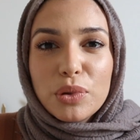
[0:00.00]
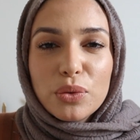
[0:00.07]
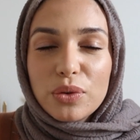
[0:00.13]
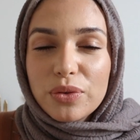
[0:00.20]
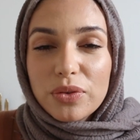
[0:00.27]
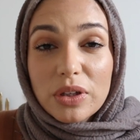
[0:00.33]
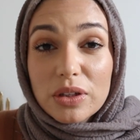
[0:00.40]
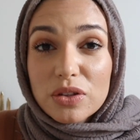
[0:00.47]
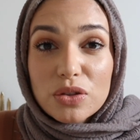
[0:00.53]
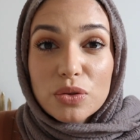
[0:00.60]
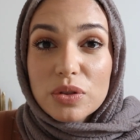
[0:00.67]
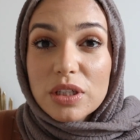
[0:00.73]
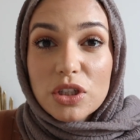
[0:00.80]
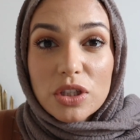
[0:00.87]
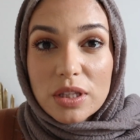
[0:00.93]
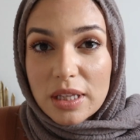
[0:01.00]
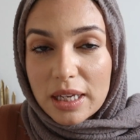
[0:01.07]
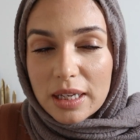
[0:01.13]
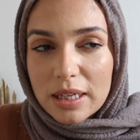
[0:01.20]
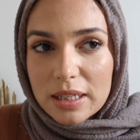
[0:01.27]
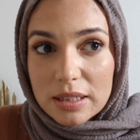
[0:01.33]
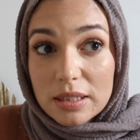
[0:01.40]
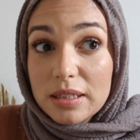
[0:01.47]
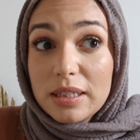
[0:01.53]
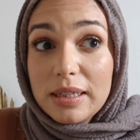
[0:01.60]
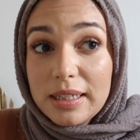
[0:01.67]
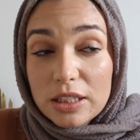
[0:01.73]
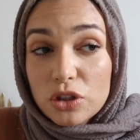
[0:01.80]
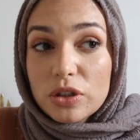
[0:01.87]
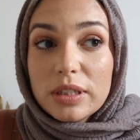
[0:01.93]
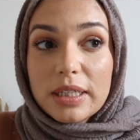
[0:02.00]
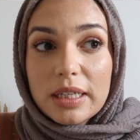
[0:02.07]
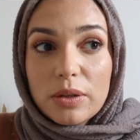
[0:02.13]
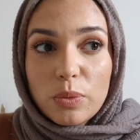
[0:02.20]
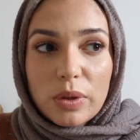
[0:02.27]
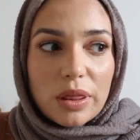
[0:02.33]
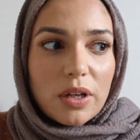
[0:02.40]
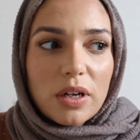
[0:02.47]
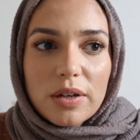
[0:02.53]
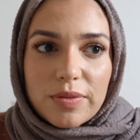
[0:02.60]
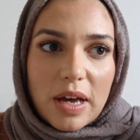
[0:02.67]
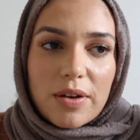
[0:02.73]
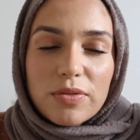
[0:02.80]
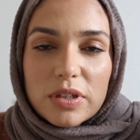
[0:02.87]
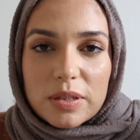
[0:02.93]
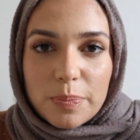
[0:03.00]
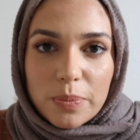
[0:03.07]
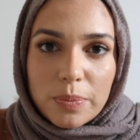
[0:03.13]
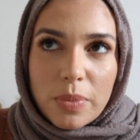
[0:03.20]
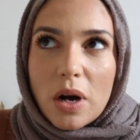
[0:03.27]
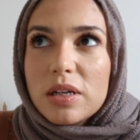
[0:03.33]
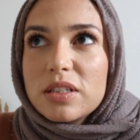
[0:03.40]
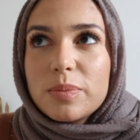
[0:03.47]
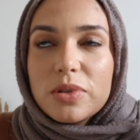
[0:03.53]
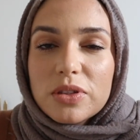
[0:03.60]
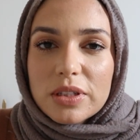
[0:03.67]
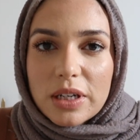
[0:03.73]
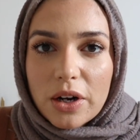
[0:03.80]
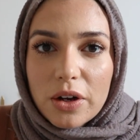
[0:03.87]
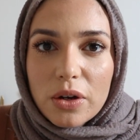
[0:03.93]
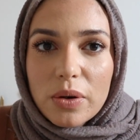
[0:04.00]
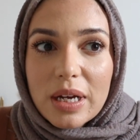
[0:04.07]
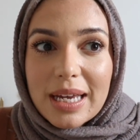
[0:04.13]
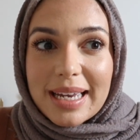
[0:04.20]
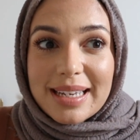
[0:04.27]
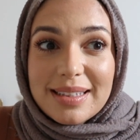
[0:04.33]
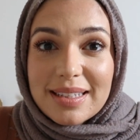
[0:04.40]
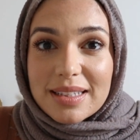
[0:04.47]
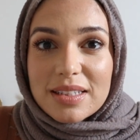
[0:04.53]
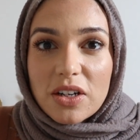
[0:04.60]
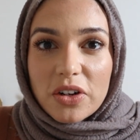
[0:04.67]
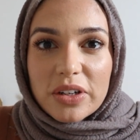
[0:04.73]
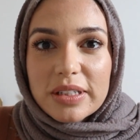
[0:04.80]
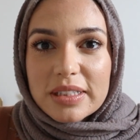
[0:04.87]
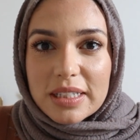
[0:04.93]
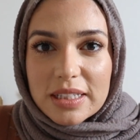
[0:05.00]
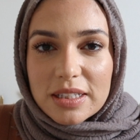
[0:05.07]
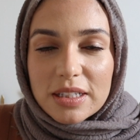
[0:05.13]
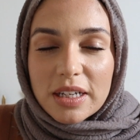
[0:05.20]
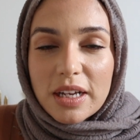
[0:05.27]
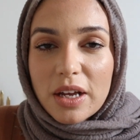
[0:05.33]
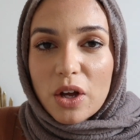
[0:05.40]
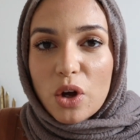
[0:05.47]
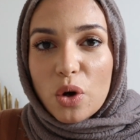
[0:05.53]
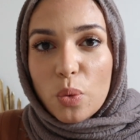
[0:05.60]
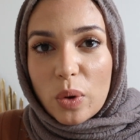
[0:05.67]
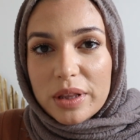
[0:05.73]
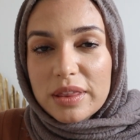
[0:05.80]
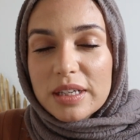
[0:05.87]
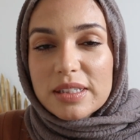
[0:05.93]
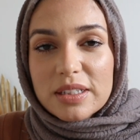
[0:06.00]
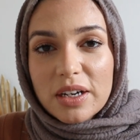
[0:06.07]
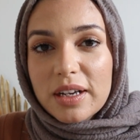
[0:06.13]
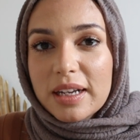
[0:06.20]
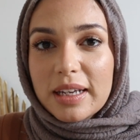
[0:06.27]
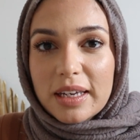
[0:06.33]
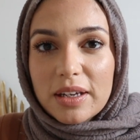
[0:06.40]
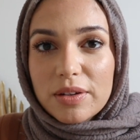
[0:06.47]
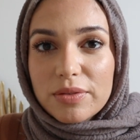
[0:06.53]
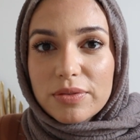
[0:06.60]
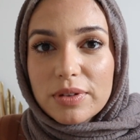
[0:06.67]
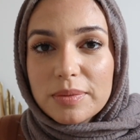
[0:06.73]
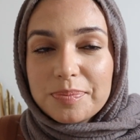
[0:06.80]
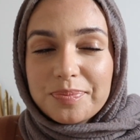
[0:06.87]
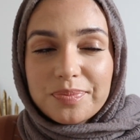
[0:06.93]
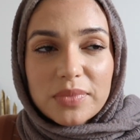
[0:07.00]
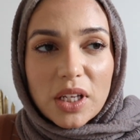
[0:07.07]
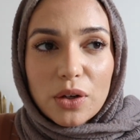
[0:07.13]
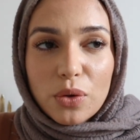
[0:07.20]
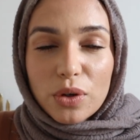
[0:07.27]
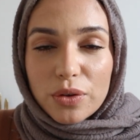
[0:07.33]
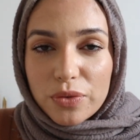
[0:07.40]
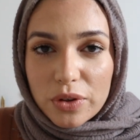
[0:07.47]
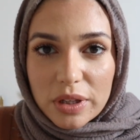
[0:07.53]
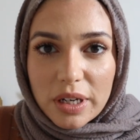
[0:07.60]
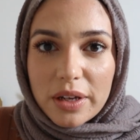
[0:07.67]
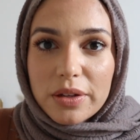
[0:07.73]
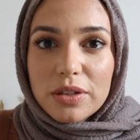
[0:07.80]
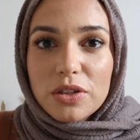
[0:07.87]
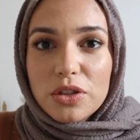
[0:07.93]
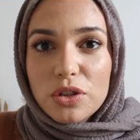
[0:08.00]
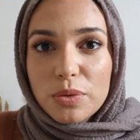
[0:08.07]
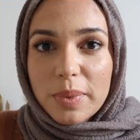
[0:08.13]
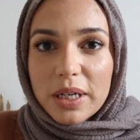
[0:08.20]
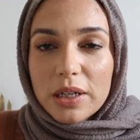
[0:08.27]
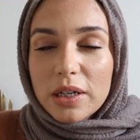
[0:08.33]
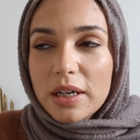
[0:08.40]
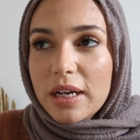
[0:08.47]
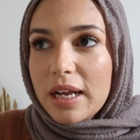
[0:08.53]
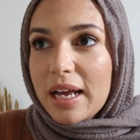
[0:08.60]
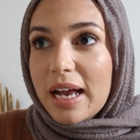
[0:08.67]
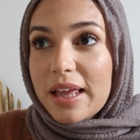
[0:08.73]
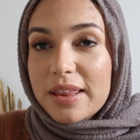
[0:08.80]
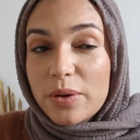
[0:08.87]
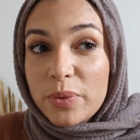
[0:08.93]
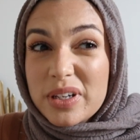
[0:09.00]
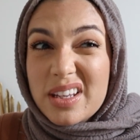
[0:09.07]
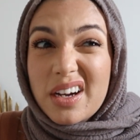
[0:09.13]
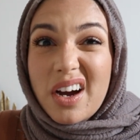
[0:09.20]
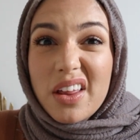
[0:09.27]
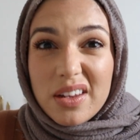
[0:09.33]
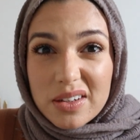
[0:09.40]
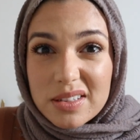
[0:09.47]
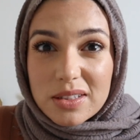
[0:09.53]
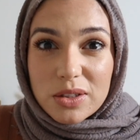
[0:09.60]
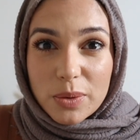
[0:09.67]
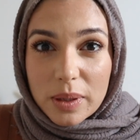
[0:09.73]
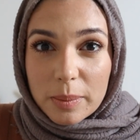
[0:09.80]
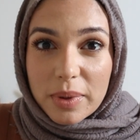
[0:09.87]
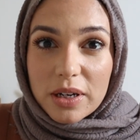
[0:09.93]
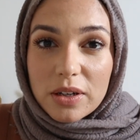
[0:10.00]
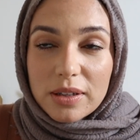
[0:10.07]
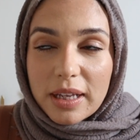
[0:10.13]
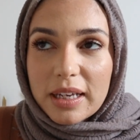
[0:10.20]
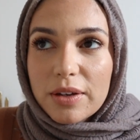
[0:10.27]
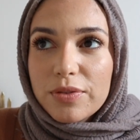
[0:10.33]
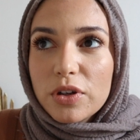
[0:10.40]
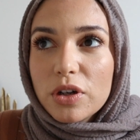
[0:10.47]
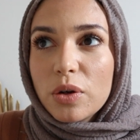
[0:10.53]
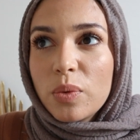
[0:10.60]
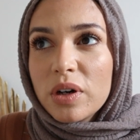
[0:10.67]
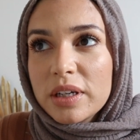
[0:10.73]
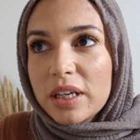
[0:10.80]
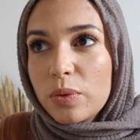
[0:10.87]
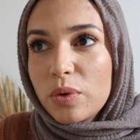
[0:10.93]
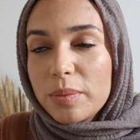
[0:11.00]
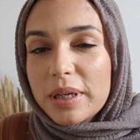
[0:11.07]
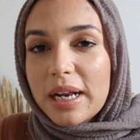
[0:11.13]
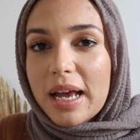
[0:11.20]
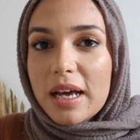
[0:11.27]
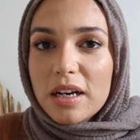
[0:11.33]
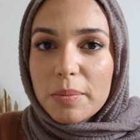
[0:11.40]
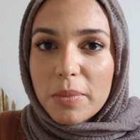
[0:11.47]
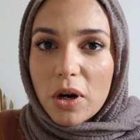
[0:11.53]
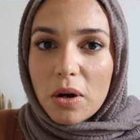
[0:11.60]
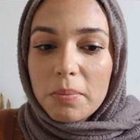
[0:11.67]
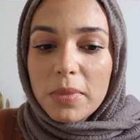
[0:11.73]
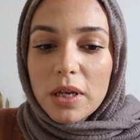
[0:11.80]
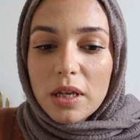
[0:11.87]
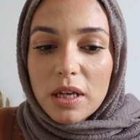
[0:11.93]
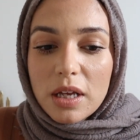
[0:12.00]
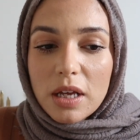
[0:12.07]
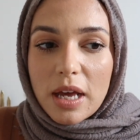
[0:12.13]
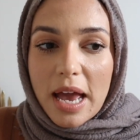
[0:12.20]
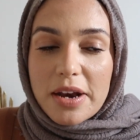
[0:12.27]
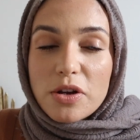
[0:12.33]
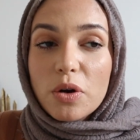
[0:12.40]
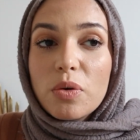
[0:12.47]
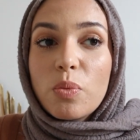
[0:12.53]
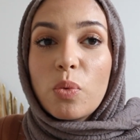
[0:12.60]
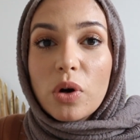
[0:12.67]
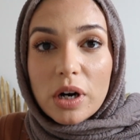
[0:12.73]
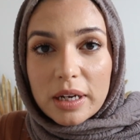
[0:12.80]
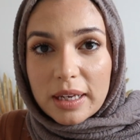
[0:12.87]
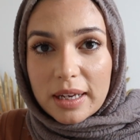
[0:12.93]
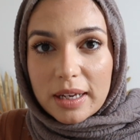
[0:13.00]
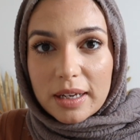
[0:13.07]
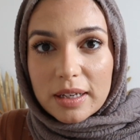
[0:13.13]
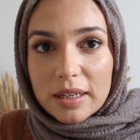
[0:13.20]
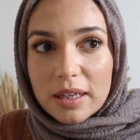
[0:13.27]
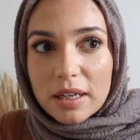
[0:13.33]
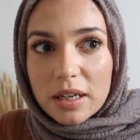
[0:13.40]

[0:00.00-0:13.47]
beautifully. There's no such thing. Literally, we thought of every possible scenario. It does not exist. One thing's gotta give in order for the other to do better. And then when the other is doing better, like if you're a working woman and a mom, and you're working,